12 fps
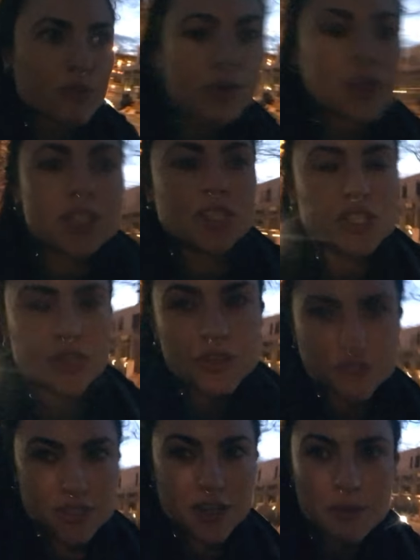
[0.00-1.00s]
pretty sure
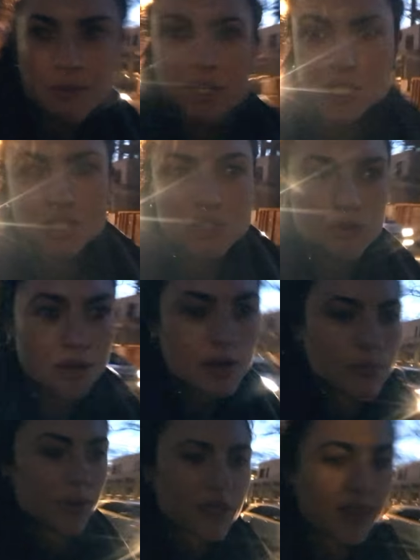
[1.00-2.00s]
there's not much to it,
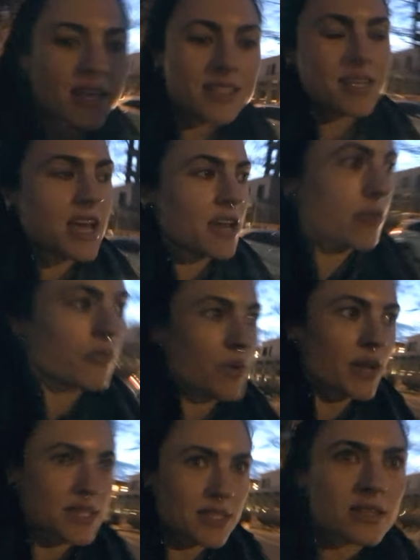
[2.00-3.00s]
but that's kind of
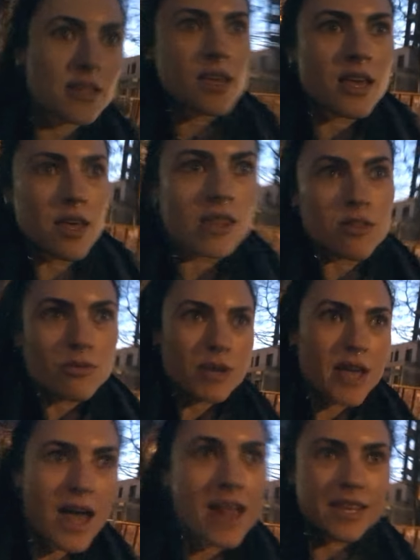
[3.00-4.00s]
what the
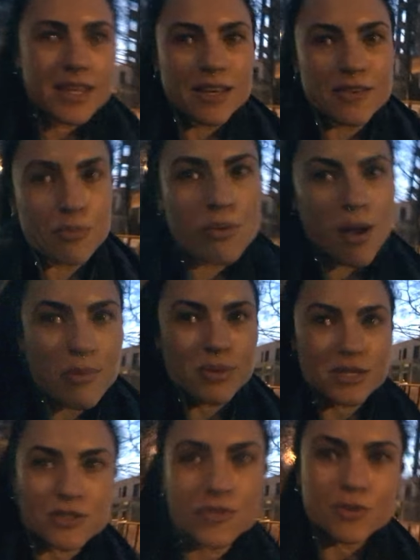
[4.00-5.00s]
reality of prep
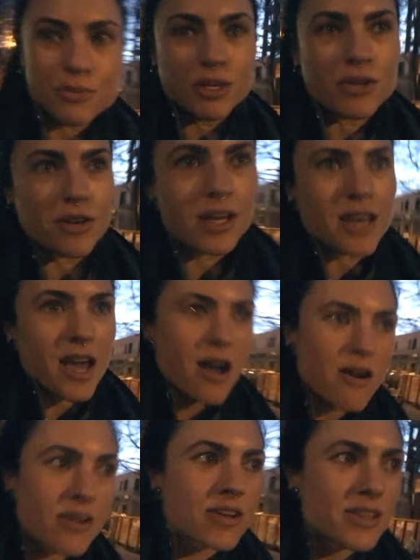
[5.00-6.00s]
is for me right
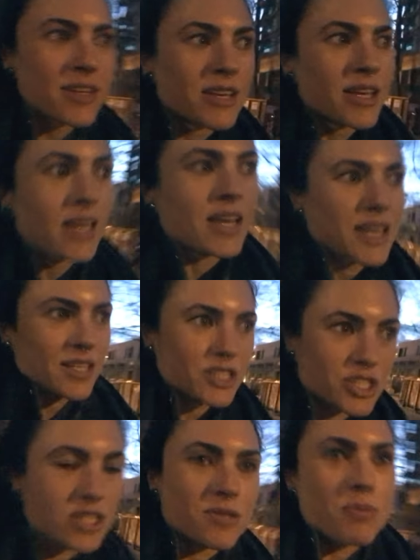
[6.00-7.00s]
now. It's
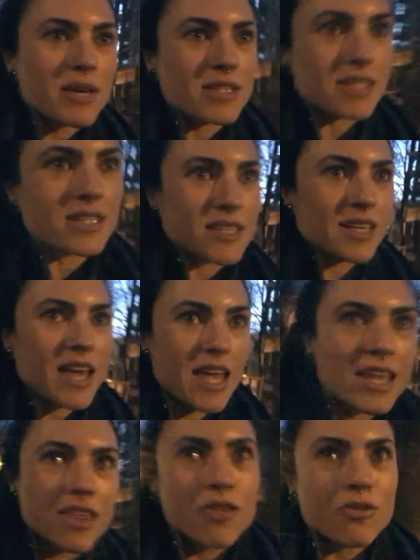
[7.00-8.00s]
just basically
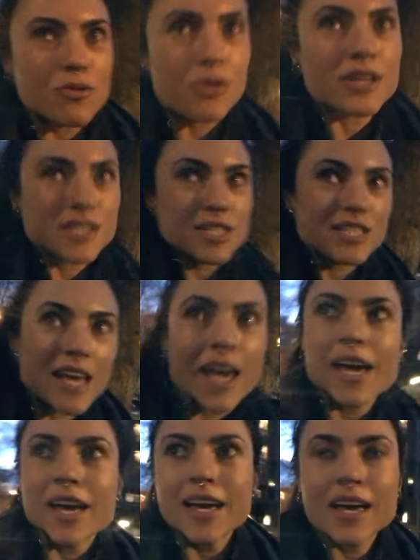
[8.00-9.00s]
getting through each
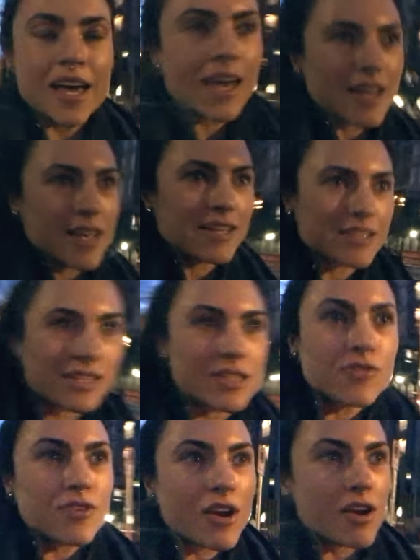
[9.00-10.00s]
day, and it's
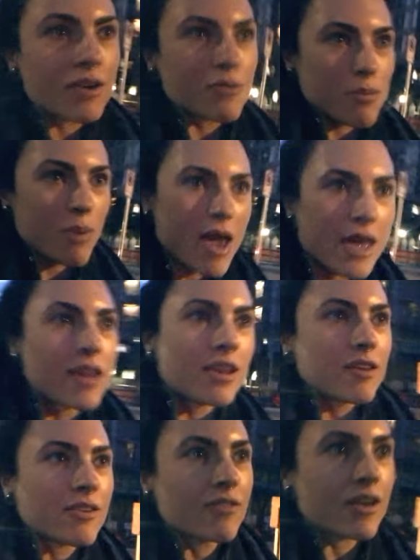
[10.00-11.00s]
very
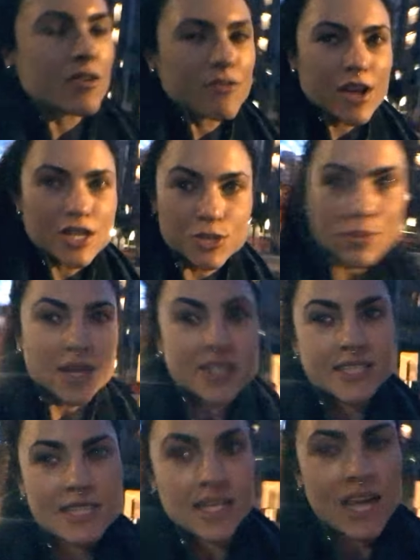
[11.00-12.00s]
repetitive and
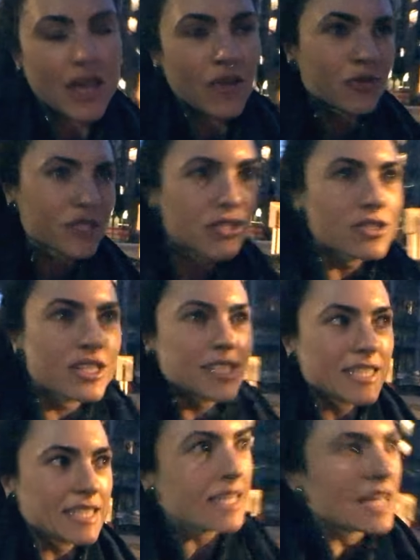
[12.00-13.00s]
regimented and
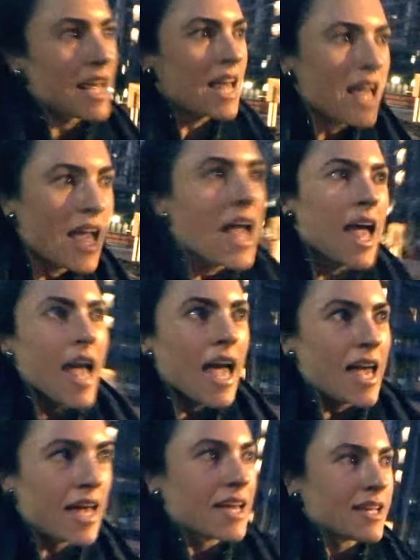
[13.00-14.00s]
restricted,
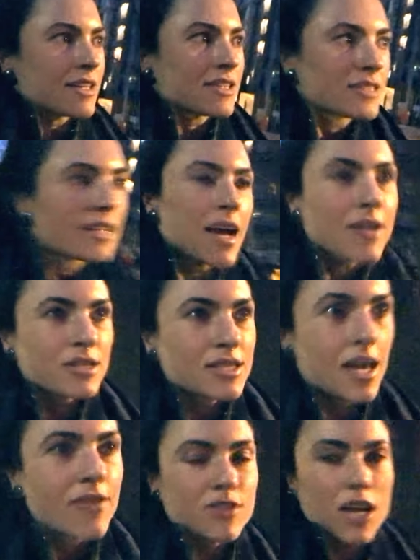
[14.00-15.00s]
and I just have